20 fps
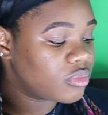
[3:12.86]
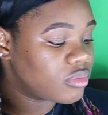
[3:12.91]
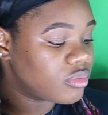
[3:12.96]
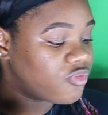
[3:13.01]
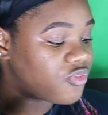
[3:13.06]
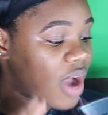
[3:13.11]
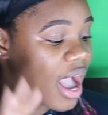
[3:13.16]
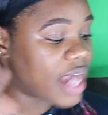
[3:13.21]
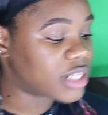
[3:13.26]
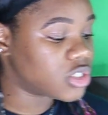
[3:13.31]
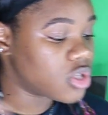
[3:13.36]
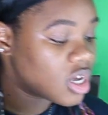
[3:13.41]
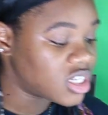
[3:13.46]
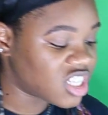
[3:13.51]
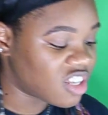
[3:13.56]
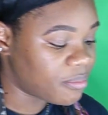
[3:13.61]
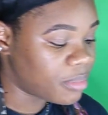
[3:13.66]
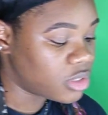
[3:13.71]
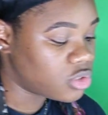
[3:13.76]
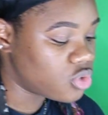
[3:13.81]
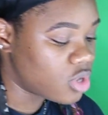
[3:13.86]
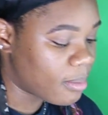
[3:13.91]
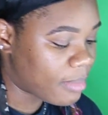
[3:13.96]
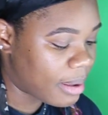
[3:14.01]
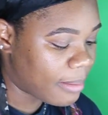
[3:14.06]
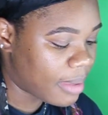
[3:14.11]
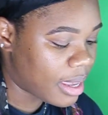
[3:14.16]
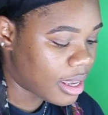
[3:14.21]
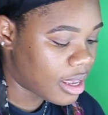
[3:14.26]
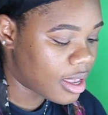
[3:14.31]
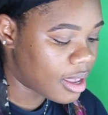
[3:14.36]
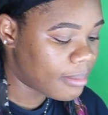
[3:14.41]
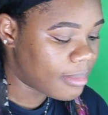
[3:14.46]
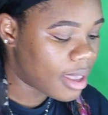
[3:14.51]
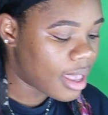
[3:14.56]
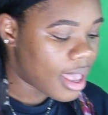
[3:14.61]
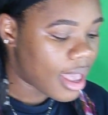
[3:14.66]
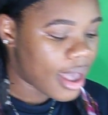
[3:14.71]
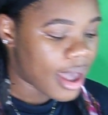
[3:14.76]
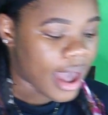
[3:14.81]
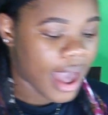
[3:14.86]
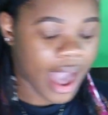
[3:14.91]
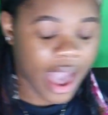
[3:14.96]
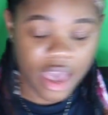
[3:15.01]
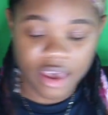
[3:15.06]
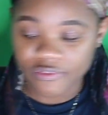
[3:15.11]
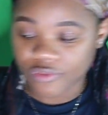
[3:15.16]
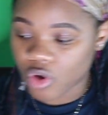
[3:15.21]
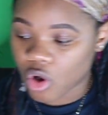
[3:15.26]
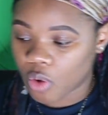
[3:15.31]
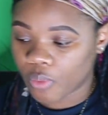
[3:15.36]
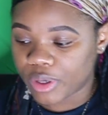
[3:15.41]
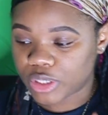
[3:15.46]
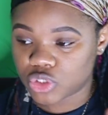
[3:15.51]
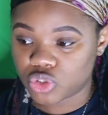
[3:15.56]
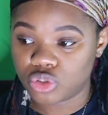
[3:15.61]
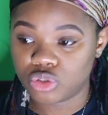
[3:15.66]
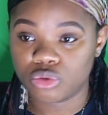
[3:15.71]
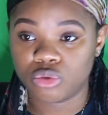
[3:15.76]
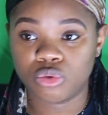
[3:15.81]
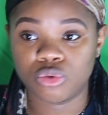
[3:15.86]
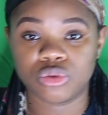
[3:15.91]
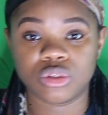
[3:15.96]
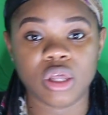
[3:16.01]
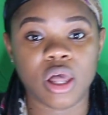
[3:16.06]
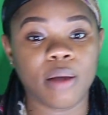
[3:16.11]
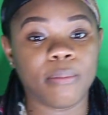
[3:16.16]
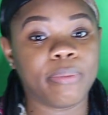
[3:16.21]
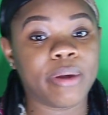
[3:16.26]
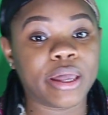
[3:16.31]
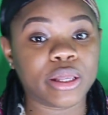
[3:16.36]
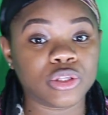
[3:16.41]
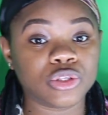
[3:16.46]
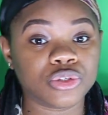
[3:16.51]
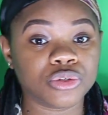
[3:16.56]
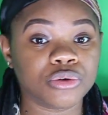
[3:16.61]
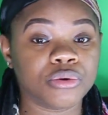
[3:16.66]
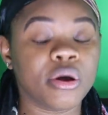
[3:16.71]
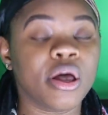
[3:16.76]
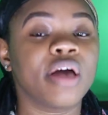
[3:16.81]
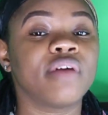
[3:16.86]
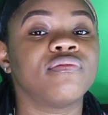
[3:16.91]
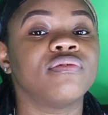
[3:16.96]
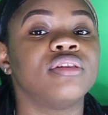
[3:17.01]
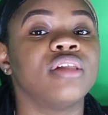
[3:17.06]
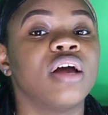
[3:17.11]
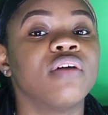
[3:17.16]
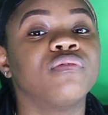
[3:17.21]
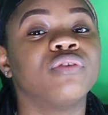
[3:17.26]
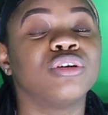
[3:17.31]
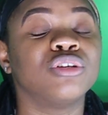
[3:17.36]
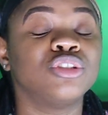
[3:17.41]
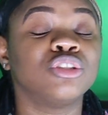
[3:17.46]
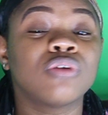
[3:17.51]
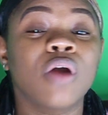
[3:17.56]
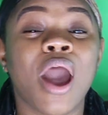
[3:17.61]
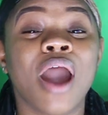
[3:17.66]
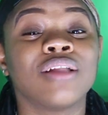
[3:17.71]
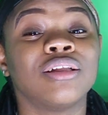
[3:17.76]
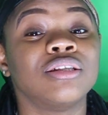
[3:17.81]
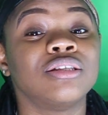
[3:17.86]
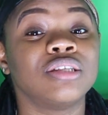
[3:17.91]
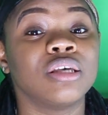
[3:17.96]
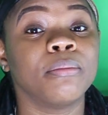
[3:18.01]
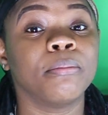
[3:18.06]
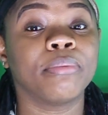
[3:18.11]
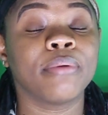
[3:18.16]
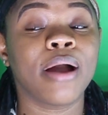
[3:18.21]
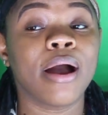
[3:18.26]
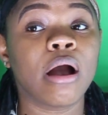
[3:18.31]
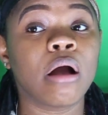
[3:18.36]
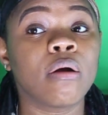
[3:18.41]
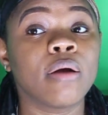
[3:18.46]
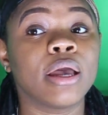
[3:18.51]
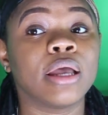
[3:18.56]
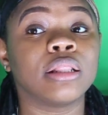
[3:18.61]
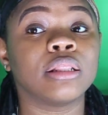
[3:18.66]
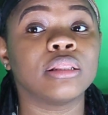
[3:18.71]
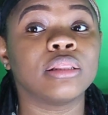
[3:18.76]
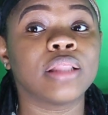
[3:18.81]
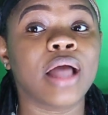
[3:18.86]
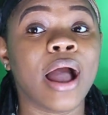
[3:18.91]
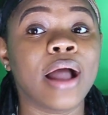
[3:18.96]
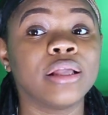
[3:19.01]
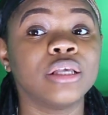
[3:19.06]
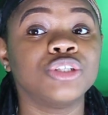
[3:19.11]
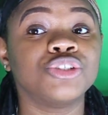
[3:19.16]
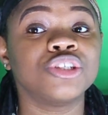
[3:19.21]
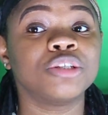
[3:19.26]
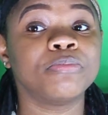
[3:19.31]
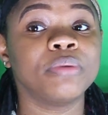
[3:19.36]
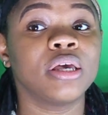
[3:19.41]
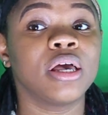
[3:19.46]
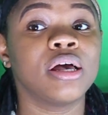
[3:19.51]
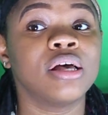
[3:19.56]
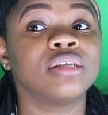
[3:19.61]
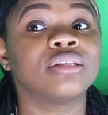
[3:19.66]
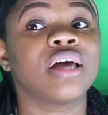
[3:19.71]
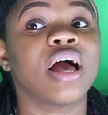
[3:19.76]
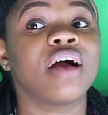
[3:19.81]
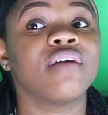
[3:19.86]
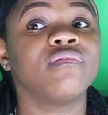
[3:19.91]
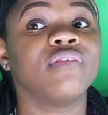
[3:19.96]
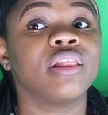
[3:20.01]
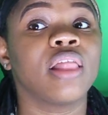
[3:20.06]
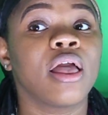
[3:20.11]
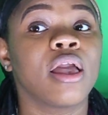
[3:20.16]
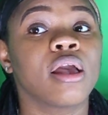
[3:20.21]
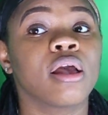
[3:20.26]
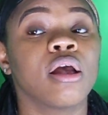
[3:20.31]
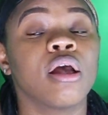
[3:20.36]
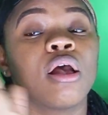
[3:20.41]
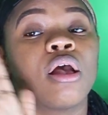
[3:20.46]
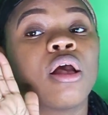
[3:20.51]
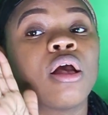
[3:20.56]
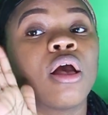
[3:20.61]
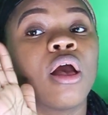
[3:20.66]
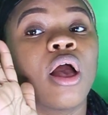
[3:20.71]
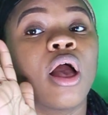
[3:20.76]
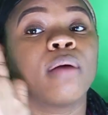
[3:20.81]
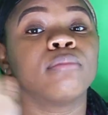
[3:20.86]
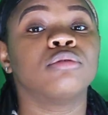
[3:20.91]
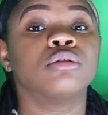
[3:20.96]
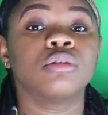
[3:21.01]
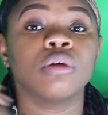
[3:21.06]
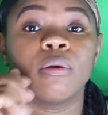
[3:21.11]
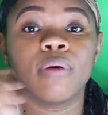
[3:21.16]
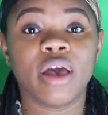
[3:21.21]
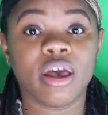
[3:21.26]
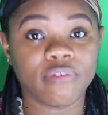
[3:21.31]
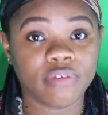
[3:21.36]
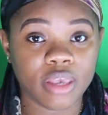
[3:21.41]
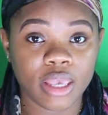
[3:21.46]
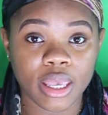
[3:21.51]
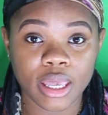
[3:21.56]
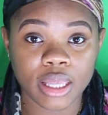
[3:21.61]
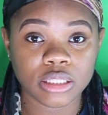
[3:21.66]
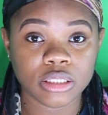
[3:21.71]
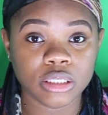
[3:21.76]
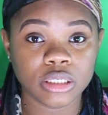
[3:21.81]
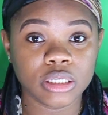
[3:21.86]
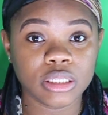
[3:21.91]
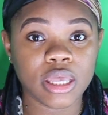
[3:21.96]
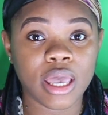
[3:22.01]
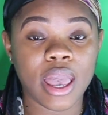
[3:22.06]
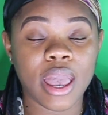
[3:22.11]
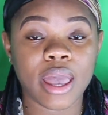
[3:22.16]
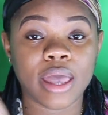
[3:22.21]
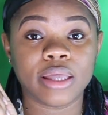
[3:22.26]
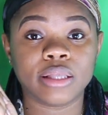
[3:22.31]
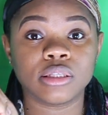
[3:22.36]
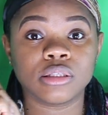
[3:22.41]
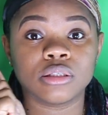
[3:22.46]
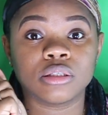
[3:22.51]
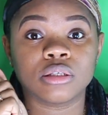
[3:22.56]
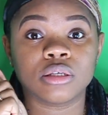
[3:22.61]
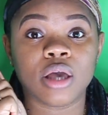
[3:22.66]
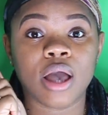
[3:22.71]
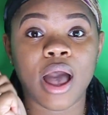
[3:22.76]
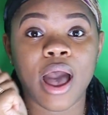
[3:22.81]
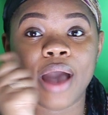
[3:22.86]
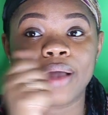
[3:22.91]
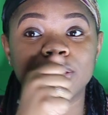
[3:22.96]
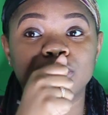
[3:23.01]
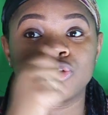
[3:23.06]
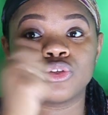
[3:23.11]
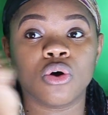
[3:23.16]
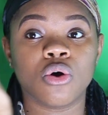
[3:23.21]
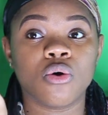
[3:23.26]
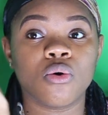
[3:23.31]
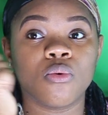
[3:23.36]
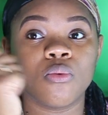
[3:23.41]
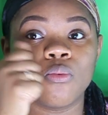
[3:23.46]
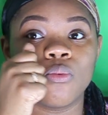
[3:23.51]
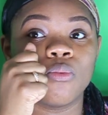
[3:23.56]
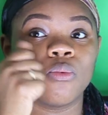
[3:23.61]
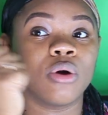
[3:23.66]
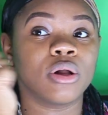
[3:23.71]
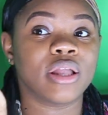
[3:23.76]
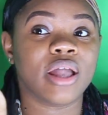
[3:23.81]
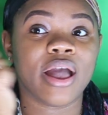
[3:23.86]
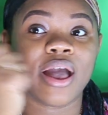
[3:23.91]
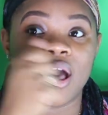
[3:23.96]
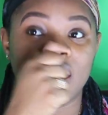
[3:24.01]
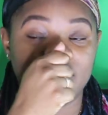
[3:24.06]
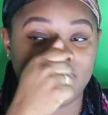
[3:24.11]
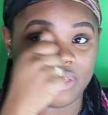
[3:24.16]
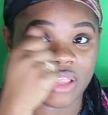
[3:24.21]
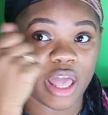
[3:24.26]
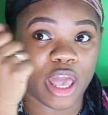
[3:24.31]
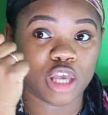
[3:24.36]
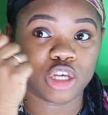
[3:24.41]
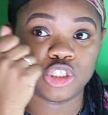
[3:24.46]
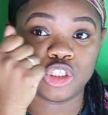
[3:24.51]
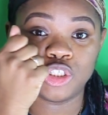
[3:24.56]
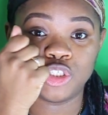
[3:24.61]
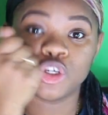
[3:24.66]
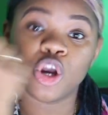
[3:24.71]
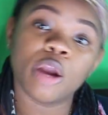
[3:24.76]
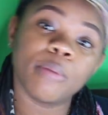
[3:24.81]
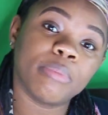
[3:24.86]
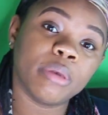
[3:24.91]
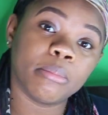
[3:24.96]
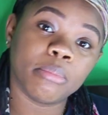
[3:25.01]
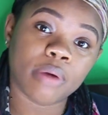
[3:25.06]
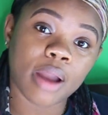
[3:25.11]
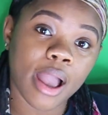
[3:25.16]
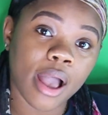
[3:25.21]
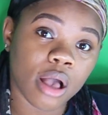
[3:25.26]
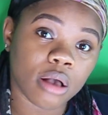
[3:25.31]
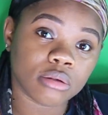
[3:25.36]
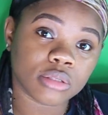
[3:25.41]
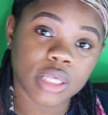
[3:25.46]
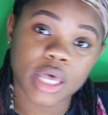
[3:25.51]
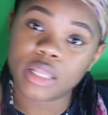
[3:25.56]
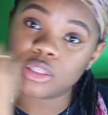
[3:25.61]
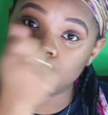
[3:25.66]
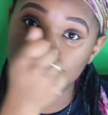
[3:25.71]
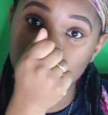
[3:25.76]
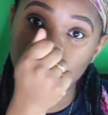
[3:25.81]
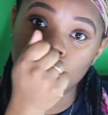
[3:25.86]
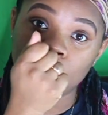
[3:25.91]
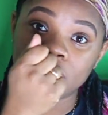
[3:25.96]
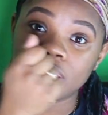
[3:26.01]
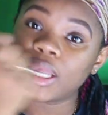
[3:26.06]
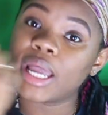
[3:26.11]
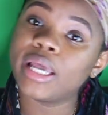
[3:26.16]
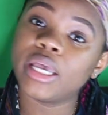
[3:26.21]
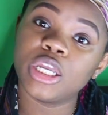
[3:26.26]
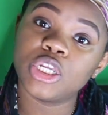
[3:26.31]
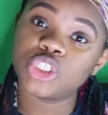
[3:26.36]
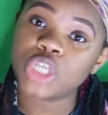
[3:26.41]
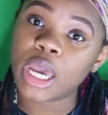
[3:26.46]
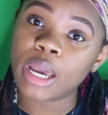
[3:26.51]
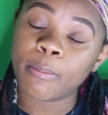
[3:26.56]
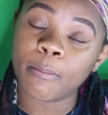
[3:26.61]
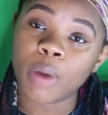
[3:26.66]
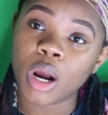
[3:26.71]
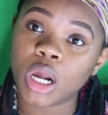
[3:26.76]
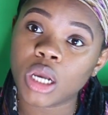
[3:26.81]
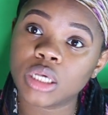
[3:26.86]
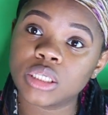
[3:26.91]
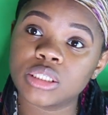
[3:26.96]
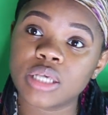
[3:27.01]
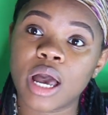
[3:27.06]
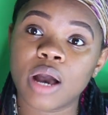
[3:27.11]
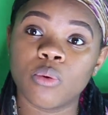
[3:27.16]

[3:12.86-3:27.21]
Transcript: For as long as I've been doing my makeup, I've always used a pencil. I've never tried a dip brow, and that is just because I feel like I'm so heavy-handed and I don't want to have like Sharpie brows. I don't want Nike check marks.